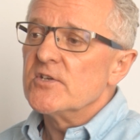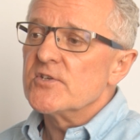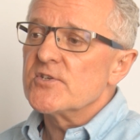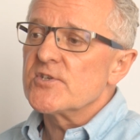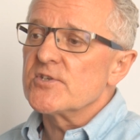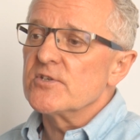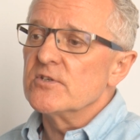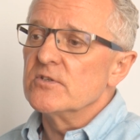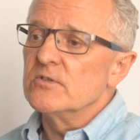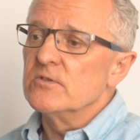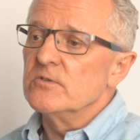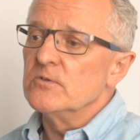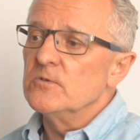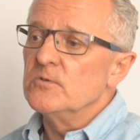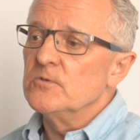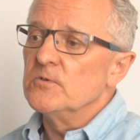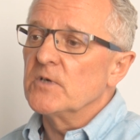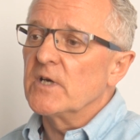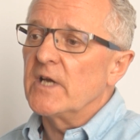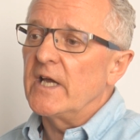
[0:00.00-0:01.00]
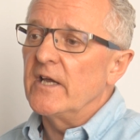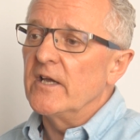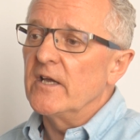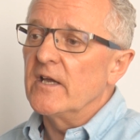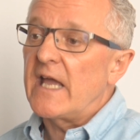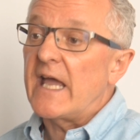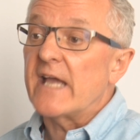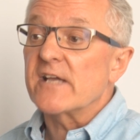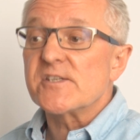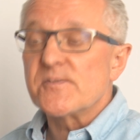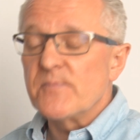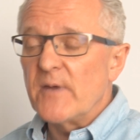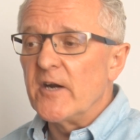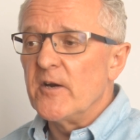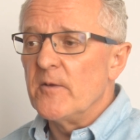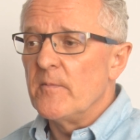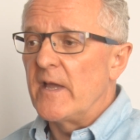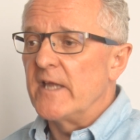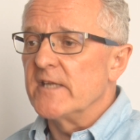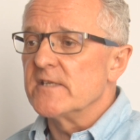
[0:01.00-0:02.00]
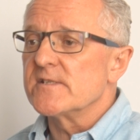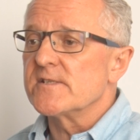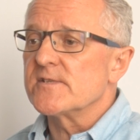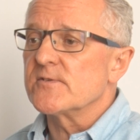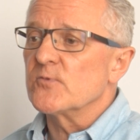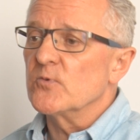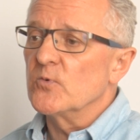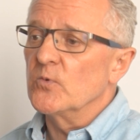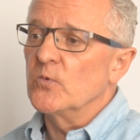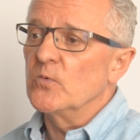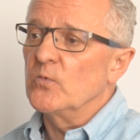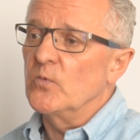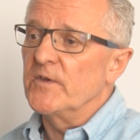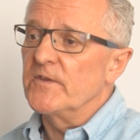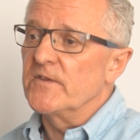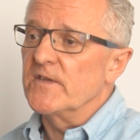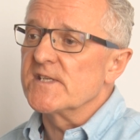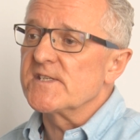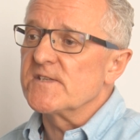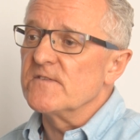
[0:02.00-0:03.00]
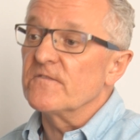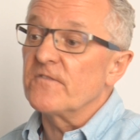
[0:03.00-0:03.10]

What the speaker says: to experiment with this.